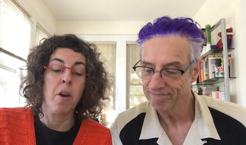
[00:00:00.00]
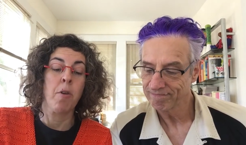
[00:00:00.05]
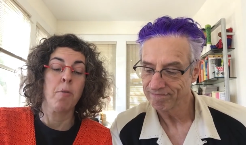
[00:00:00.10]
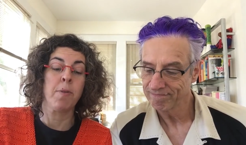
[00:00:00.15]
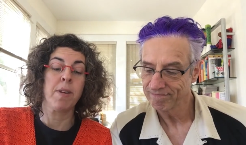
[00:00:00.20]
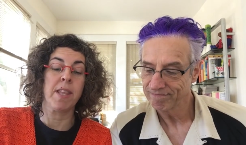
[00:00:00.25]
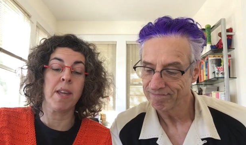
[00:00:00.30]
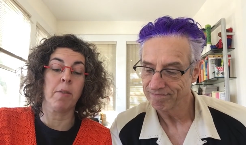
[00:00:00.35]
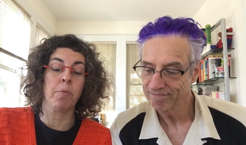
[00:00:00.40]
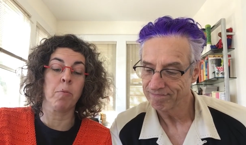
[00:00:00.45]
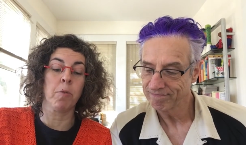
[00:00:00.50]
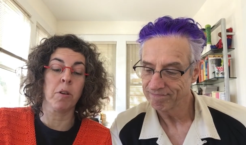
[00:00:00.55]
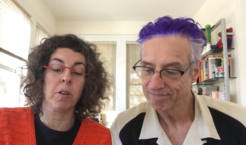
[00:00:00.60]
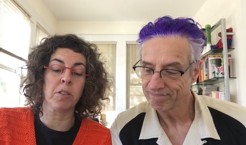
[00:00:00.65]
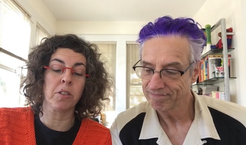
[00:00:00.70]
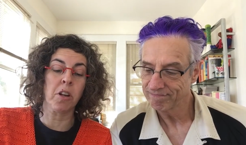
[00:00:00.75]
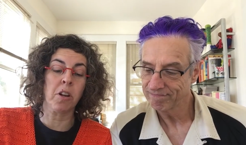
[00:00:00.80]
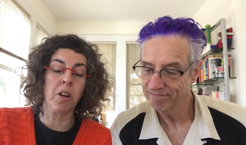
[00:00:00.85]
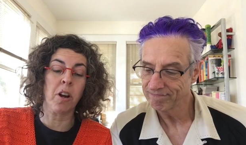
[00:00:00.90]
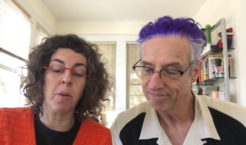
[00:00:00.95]
Speaker 1: We then
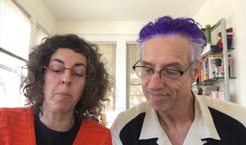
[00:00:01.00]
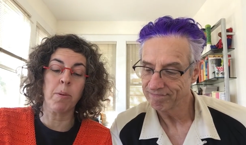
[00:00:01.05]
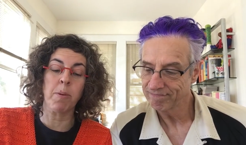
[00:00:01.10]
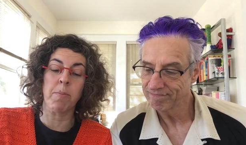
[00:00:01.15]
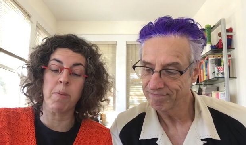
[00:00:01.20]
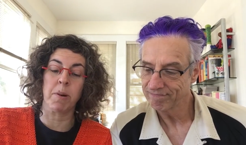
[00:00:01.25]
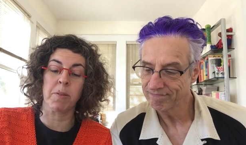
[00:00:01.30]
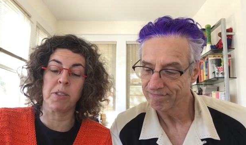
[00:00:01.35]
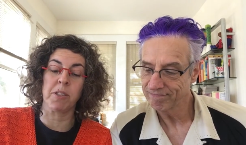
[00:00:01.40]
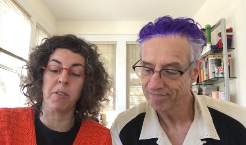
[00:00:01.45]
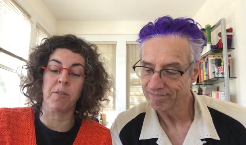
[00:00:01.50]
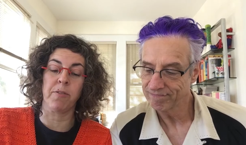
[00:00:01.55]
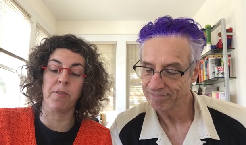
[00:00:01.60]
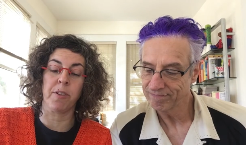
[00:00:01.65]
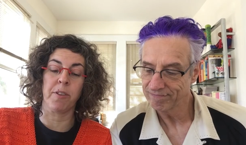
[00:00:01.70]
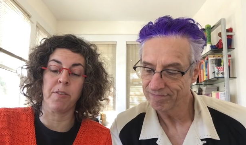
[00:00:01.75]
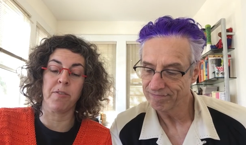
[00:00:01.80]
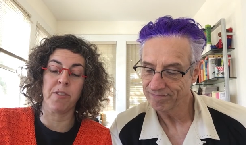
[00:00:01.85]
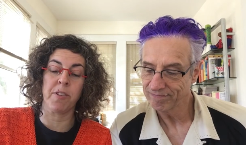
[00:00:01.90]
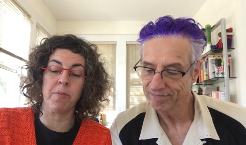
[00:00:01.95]
worked on our proposal
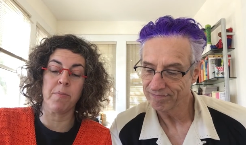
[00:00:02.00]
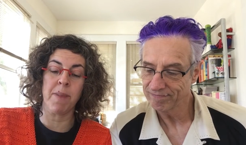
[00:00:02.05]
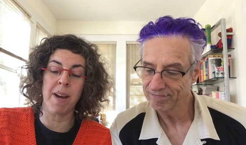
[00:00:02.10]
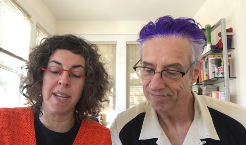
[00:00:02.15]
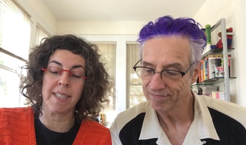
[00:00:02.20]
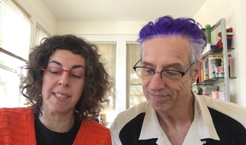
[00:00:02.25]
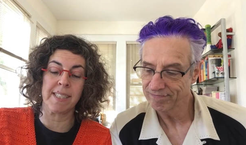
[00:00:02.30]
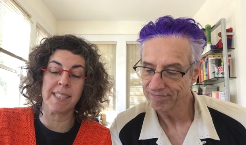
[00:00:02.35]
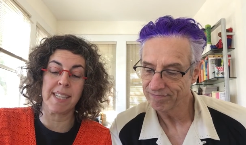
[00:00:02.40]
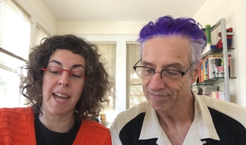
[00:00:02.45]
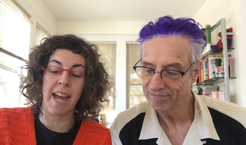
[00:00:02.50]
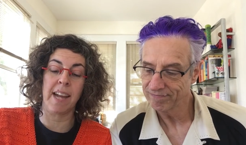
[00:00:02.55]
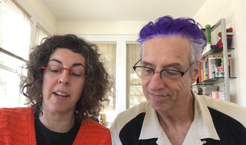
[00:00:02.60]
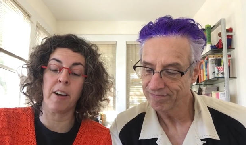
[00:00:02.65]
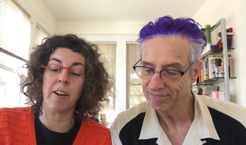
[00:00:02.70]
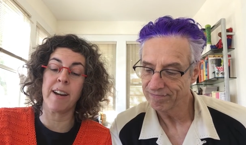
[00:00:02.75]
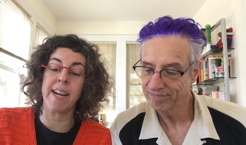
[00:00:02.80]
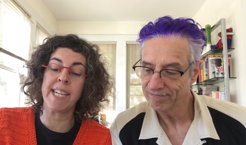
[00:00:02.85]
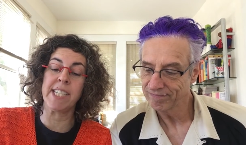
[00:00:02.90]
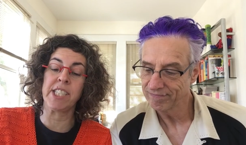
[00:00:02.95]
for a few months, and
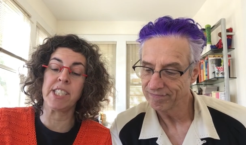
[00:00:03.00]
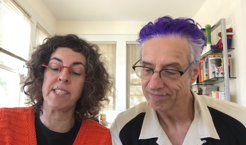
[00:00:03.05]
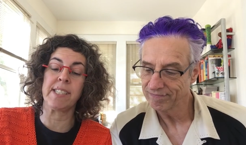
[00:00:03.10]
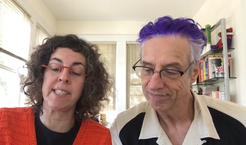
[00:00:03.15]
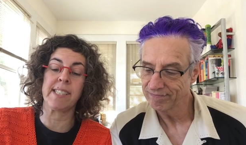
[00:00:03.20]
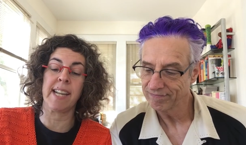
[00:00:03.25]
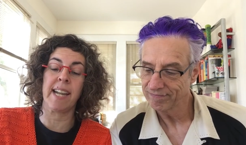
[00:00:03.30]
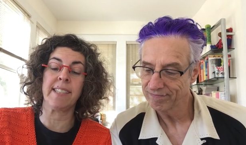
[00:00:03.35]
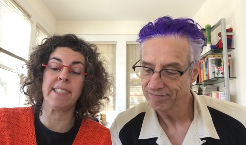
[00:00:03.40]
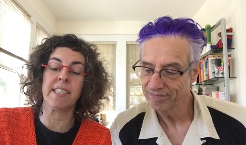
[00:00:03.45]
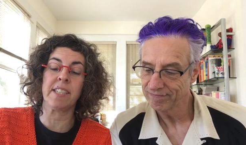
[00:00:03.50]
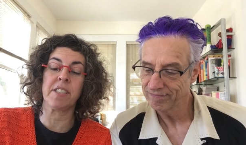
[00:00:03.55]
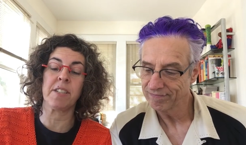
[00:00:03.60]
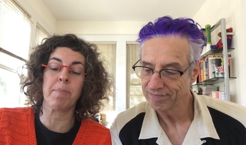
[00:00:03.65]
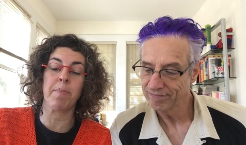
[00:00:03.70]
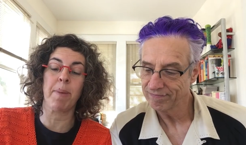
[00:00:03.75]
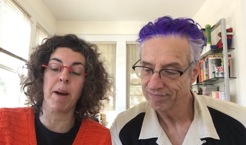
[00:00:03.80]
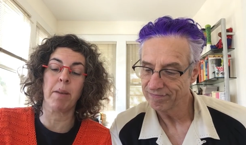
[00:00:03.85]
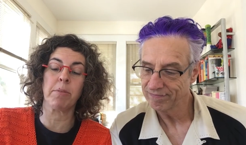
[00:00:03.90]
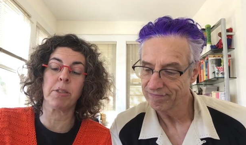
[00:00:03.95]
our agent sent it to
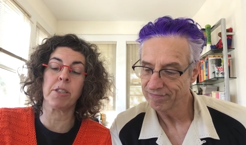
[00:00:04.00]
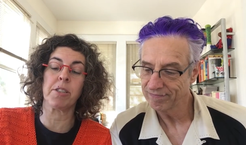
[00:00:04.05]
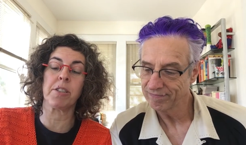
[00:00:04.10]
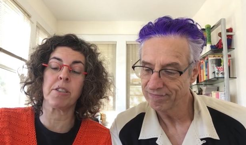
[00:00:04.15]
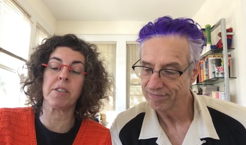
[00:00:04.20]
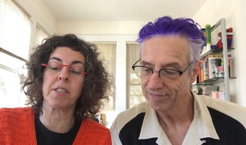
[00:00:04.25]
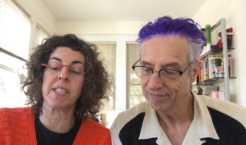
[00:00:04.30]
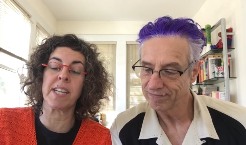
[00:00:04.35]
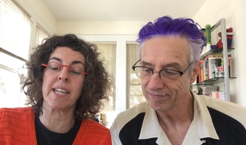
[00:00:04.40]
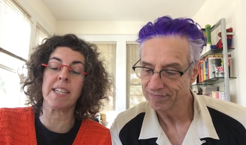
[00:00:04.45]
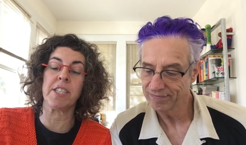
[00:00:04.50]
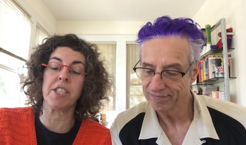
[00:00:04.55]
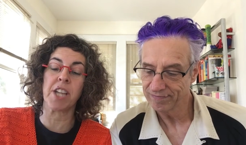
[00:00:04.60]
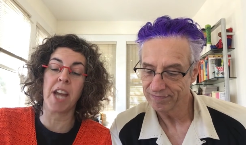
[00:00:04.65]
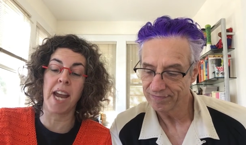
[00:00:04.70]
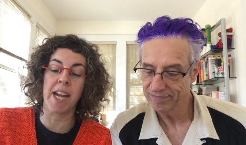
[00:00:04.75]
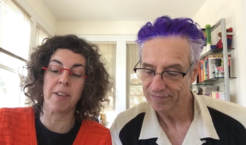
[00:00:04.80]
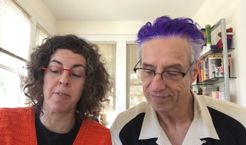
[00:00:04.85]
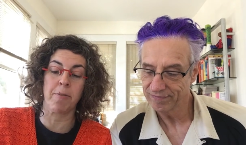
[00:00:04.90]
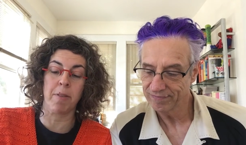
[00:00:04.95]
publishers in
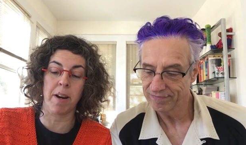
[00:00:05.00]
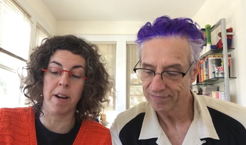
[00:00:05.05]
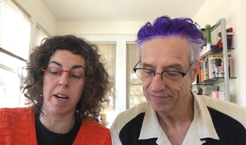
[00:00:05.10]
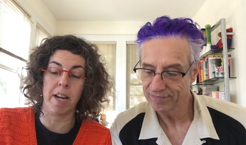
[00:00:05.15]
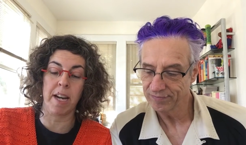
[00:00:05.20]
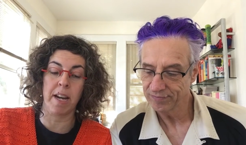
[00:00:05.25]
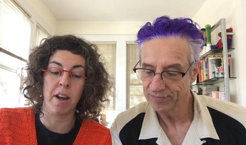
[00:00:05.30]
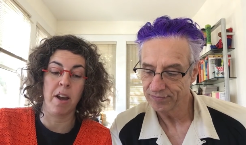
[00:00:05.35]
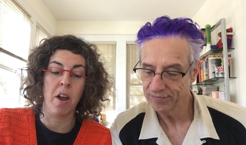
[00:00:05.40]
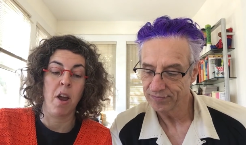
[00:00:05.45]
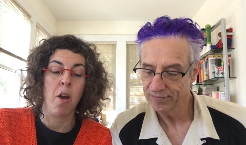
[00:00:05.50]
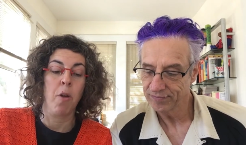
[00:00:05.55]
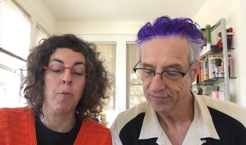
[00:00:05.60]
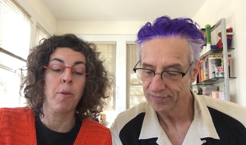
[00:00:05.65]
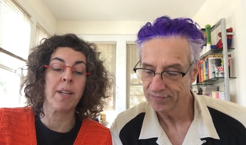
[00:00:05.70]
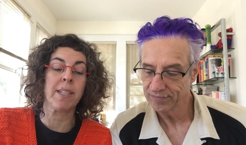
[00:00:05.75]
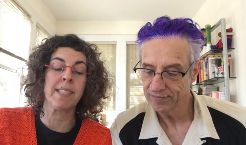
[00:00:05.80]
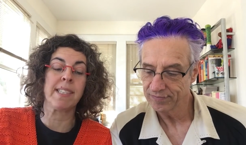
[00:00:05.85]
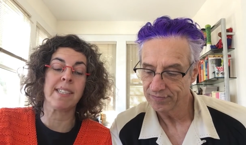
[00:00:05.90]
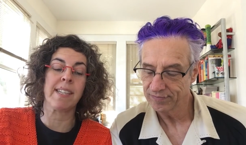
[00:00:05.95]
January.
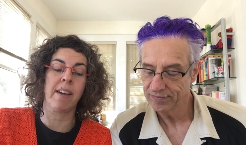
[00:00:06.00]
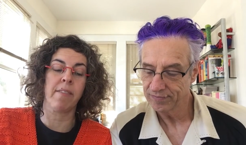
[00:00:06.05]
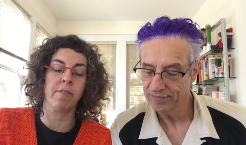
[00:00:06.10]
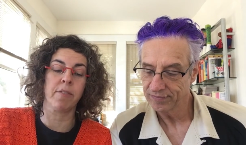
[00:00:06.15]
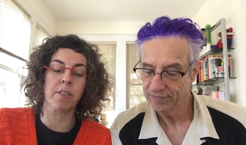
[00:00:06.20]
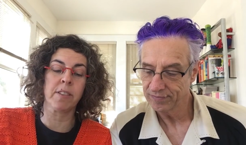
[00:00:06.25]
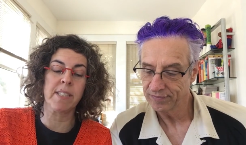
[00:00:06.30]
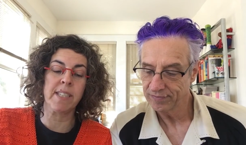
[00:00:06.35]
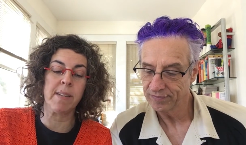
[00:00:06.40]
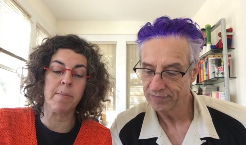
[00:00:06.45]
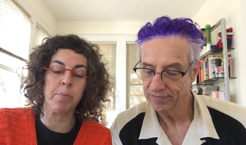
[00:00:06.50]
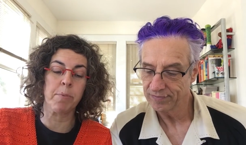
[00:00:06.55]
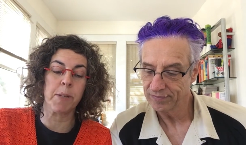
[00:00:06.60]
We had several deep